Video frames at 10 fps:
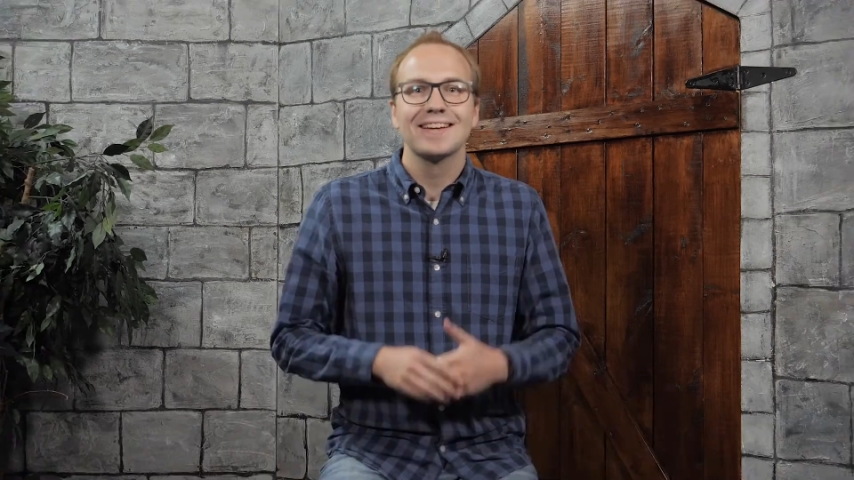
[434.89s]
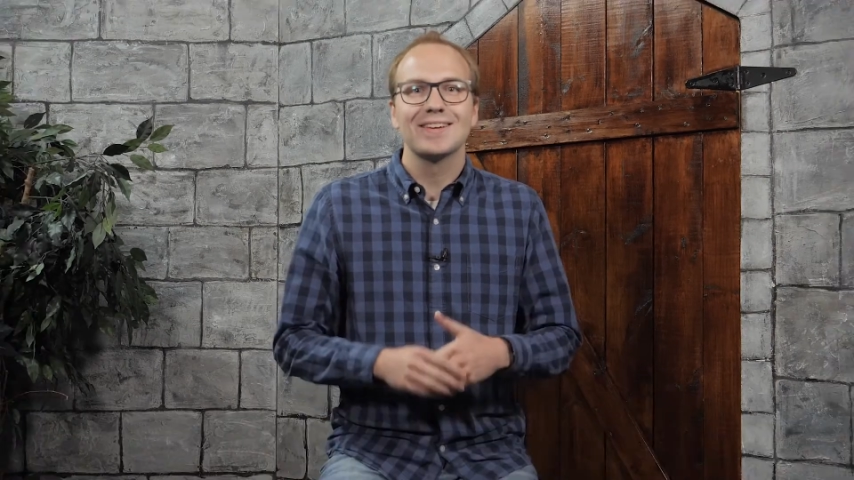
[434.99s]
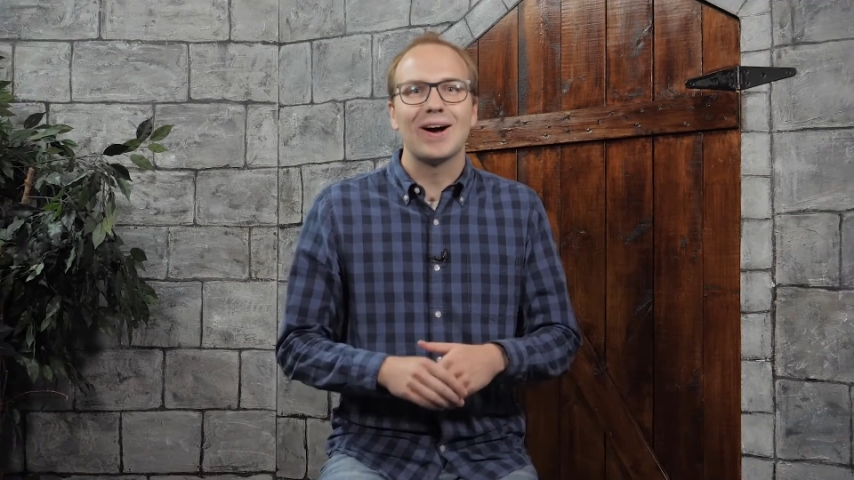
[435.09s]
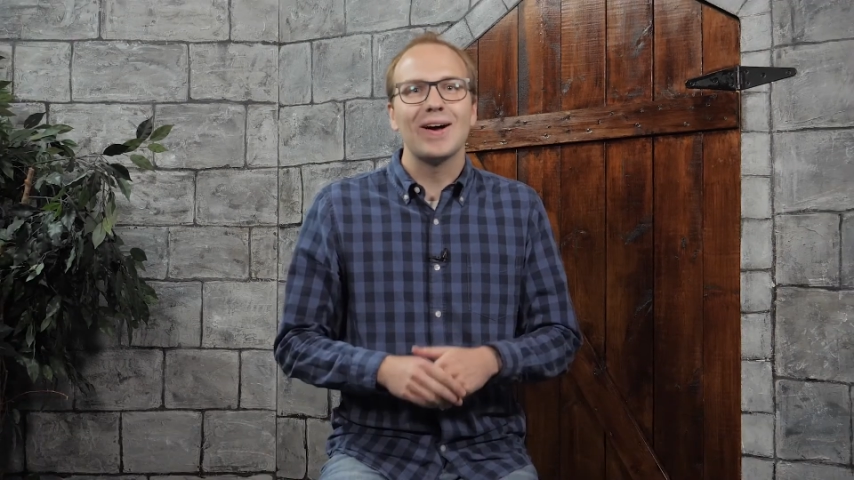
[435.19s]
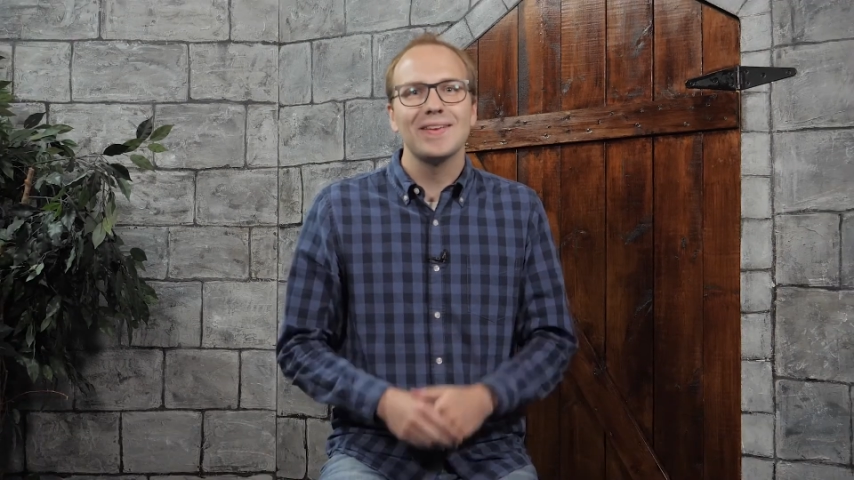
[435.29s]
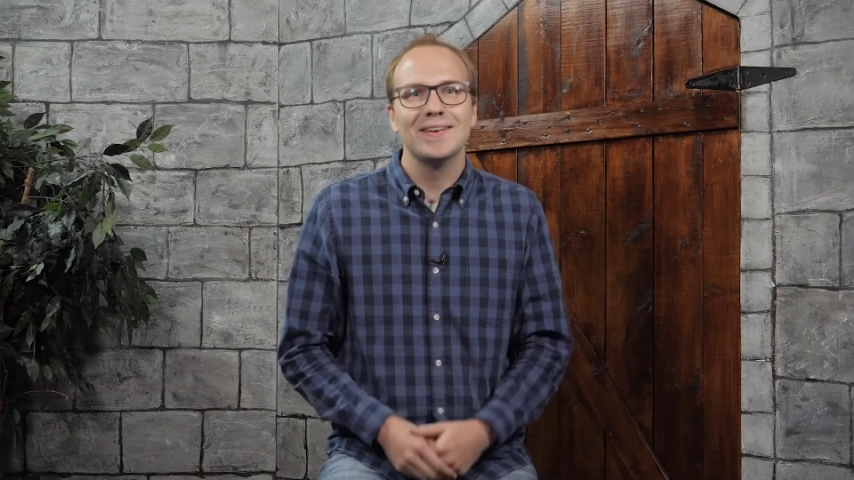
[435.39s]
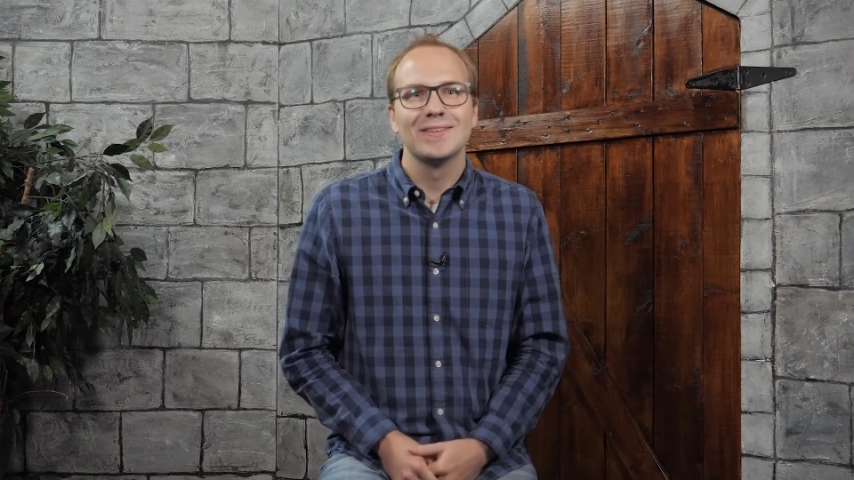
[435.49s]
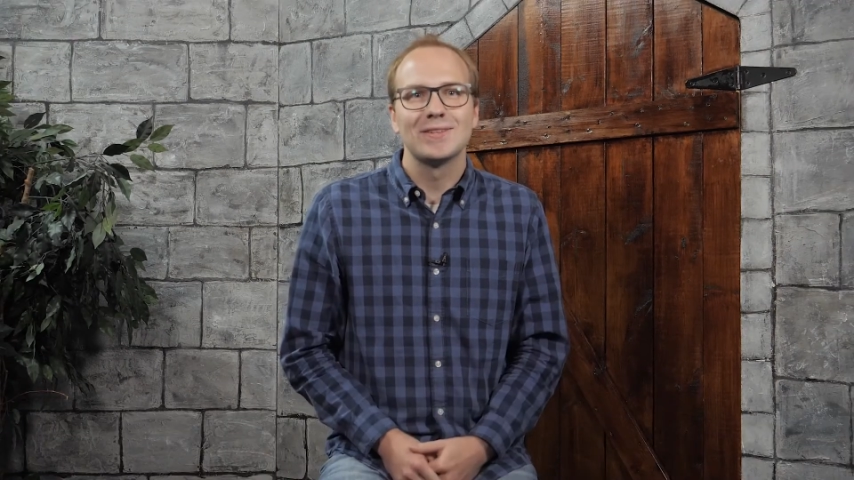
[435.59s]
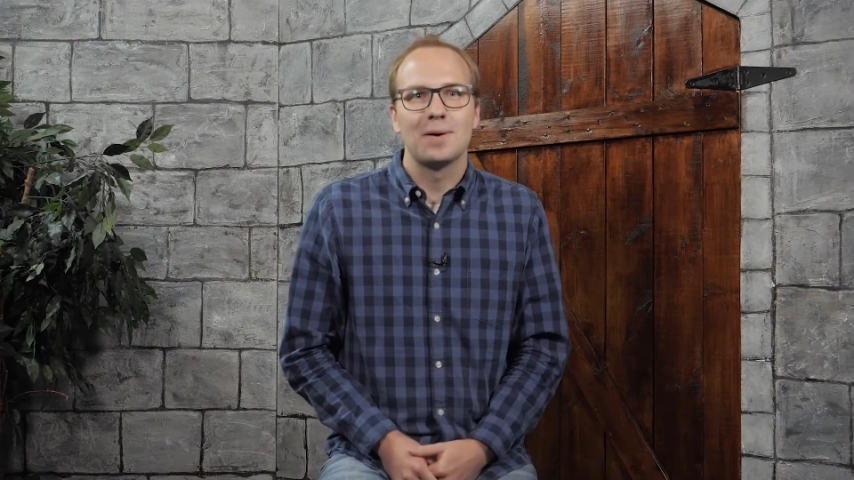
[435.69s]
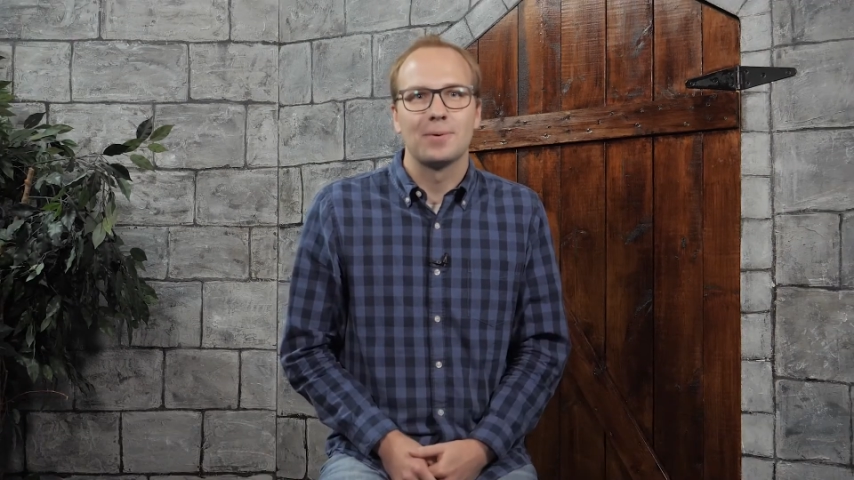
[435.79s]
God
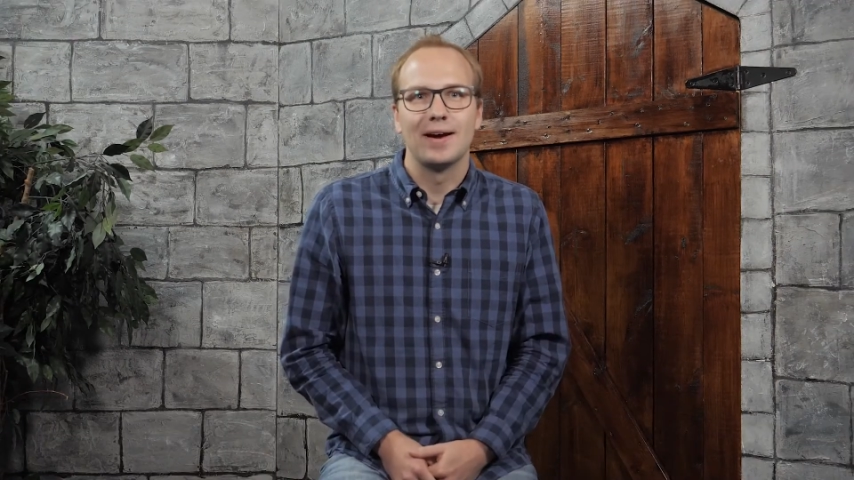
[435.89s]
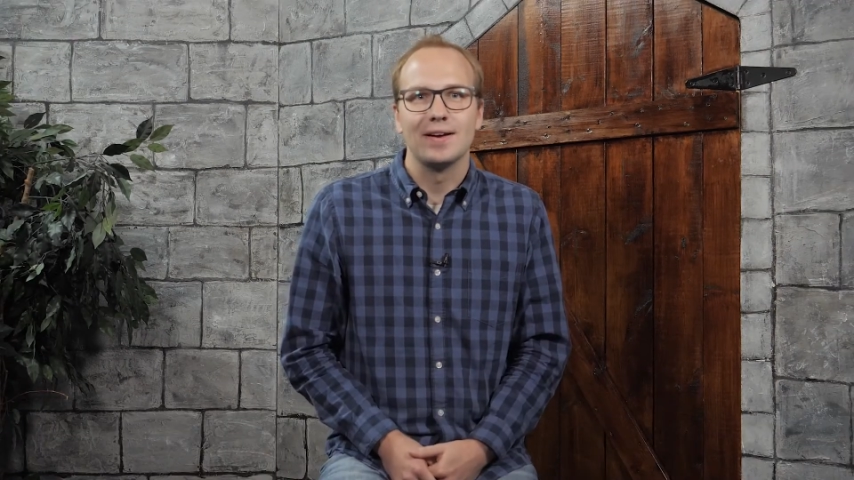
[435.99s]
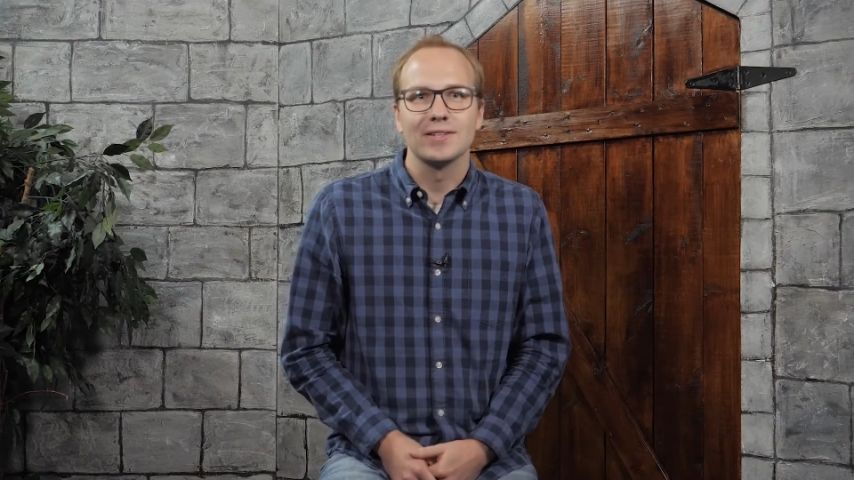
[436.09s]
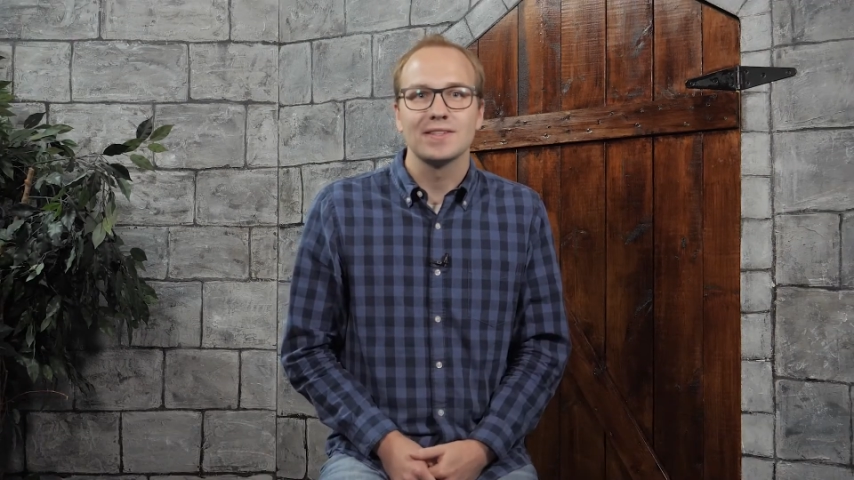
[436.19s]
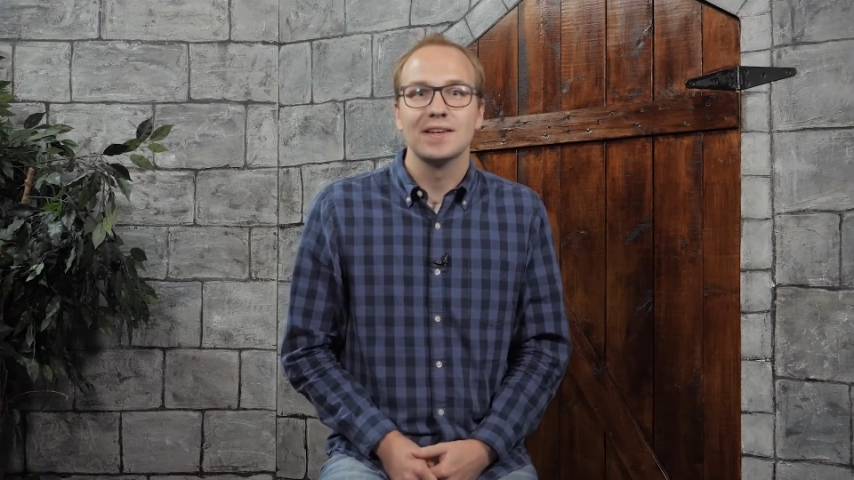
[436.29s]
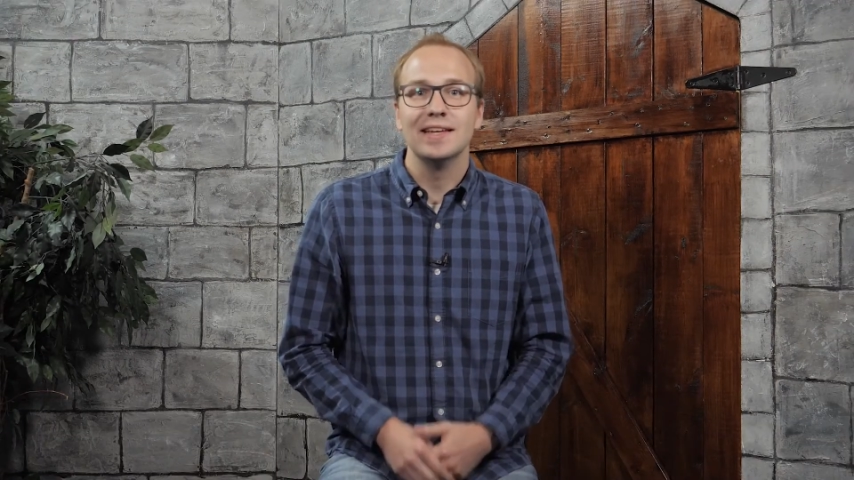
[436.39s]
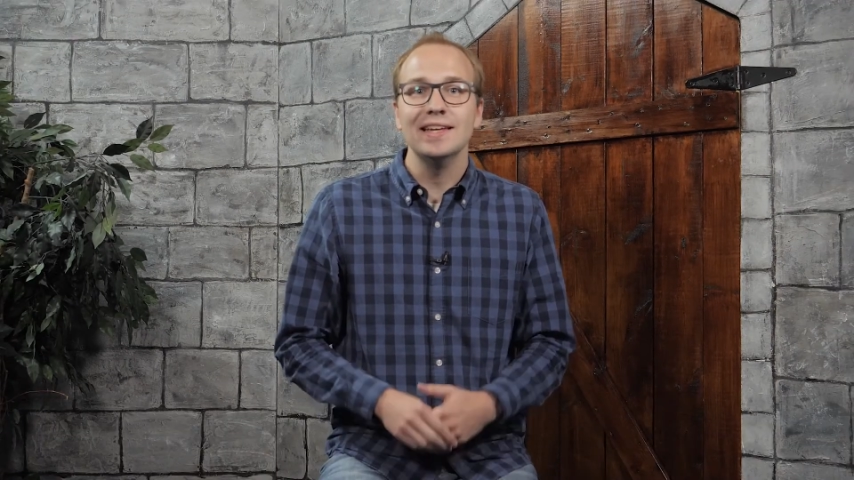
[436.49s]
hears our prayers.